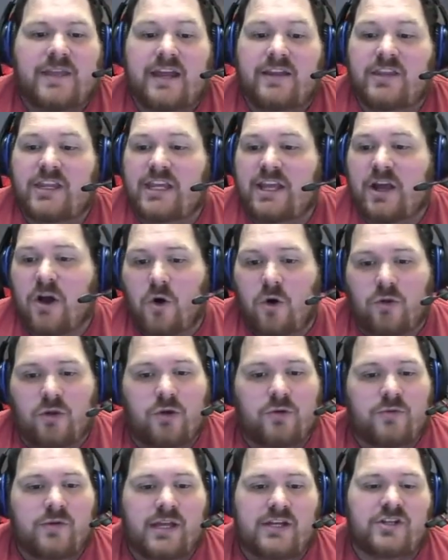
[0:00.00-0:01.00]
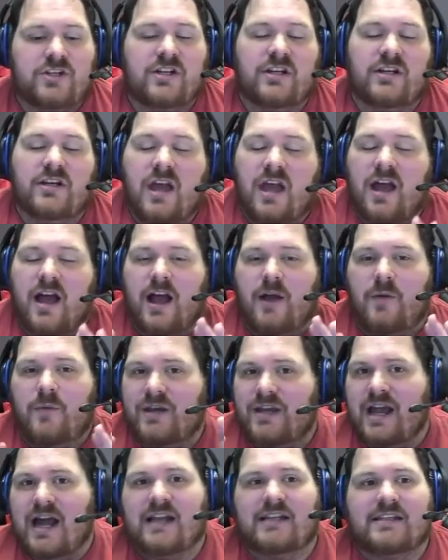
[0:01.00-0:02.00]
and the whole location, I
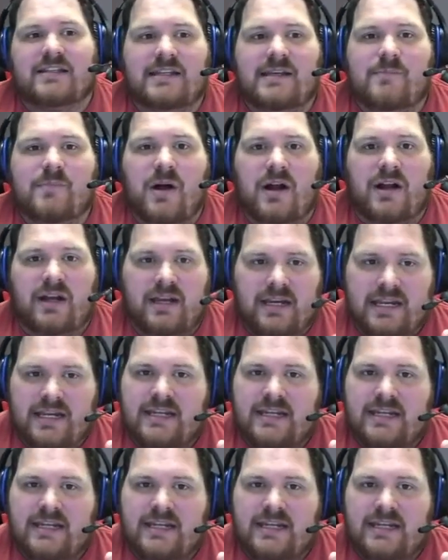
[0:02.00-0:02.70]
would not sleep on it.